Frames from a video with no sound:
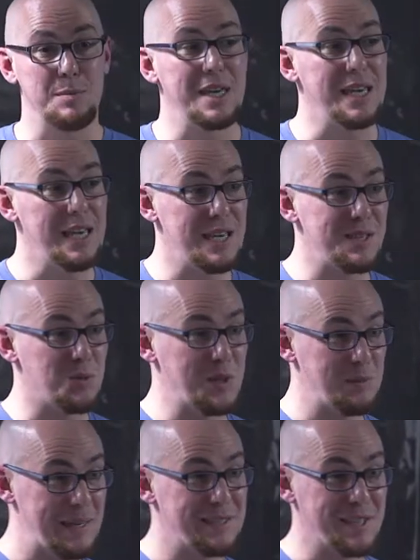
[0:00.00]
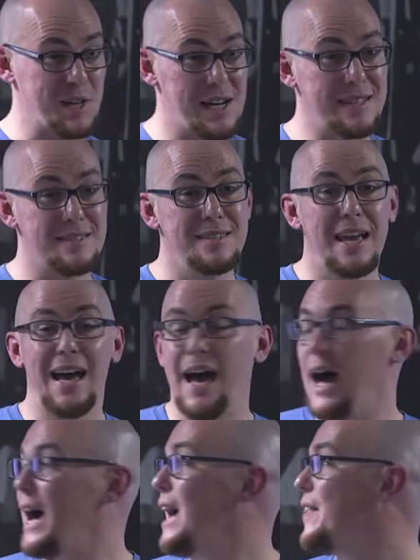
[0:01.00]
me is we speak to clients
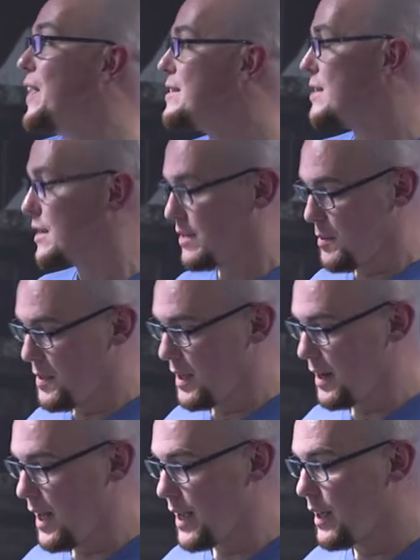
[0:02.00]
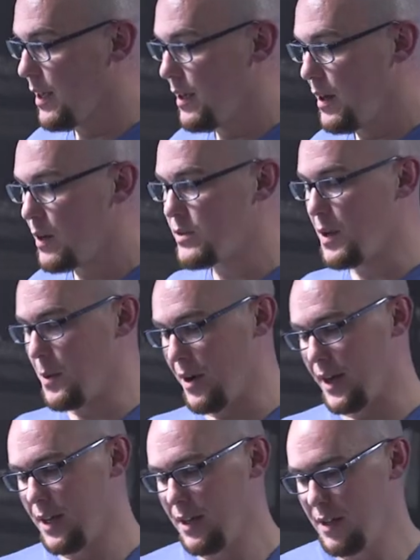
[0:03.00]
and they say something like, oh, don't
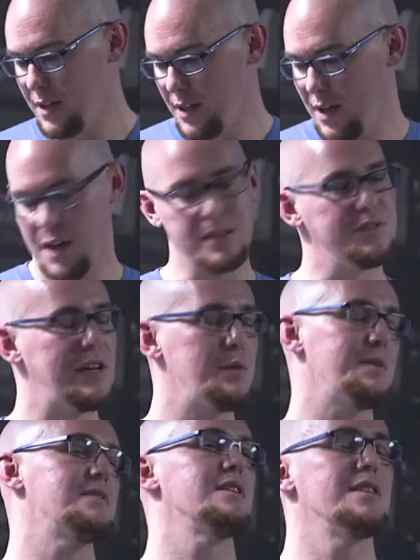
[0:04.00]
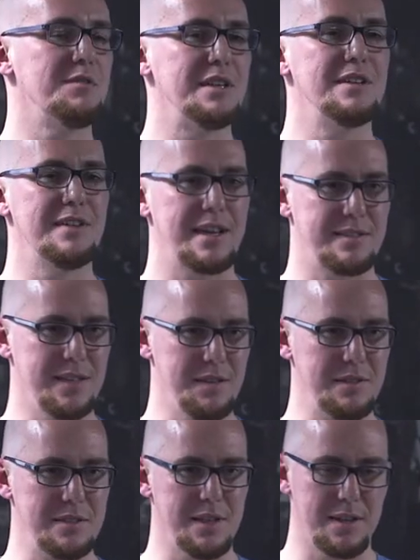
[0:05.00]
worry, our developer said they're redirecting
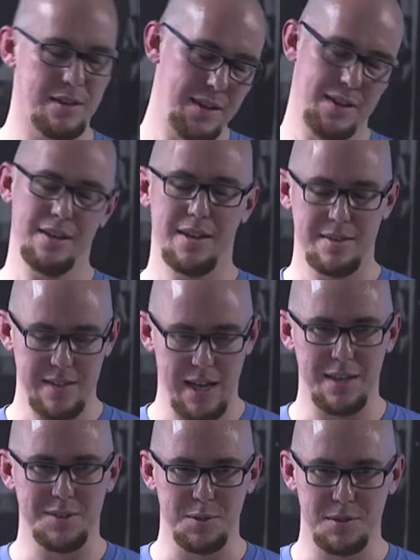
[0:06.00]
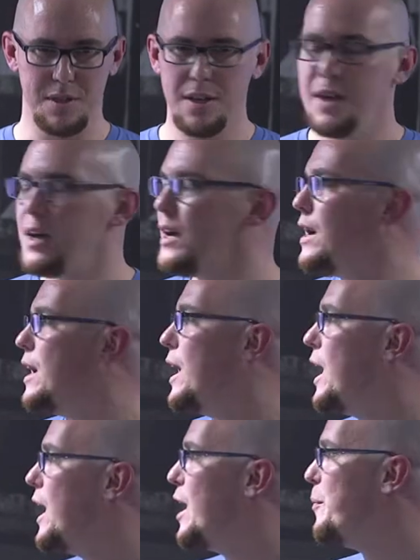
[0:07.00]
everything. It's handled.
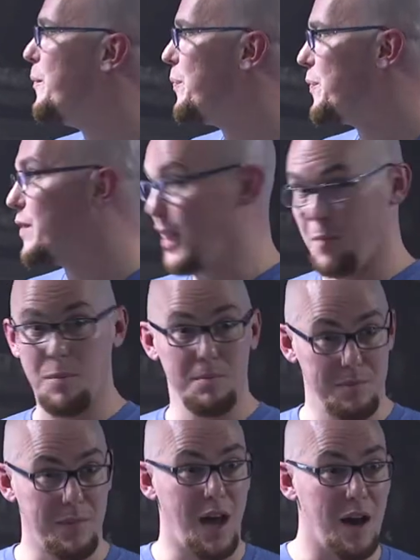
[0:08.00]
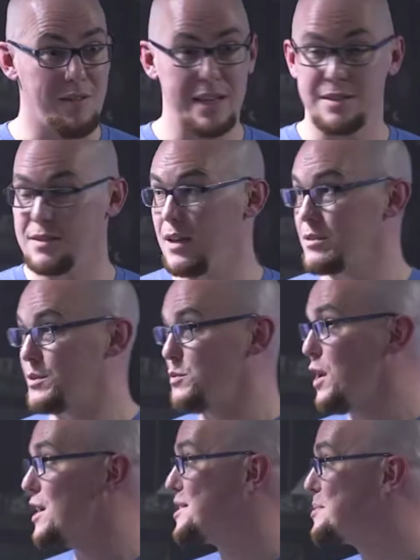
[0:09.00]
Um, and my heart rate starts to
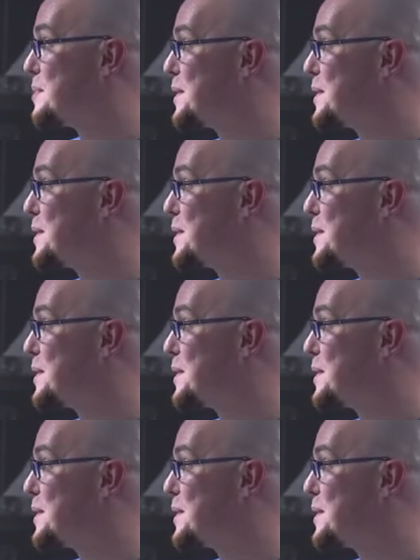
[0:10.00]
rise